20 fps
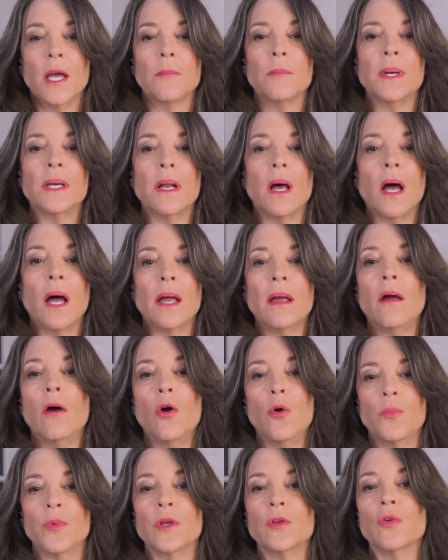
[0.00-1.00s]
But I
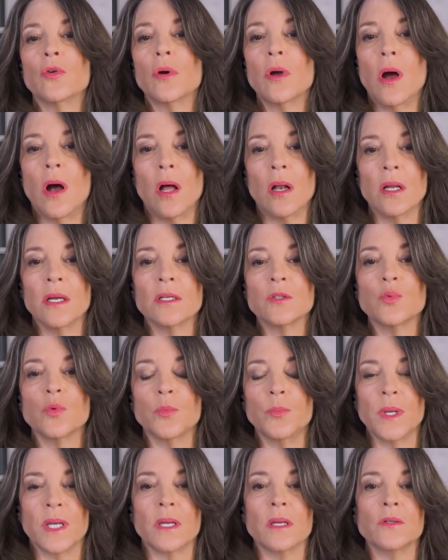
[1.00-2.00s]
hope that your colleagues
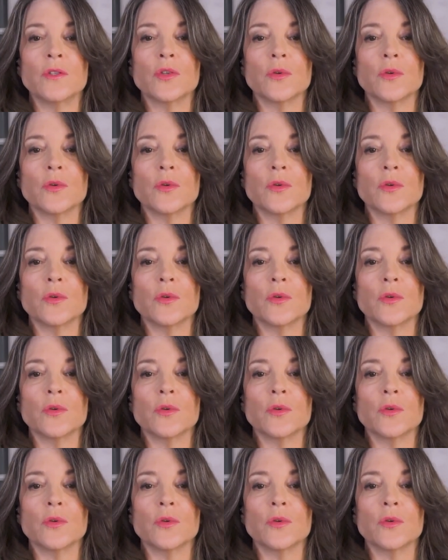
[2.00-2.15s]
would begin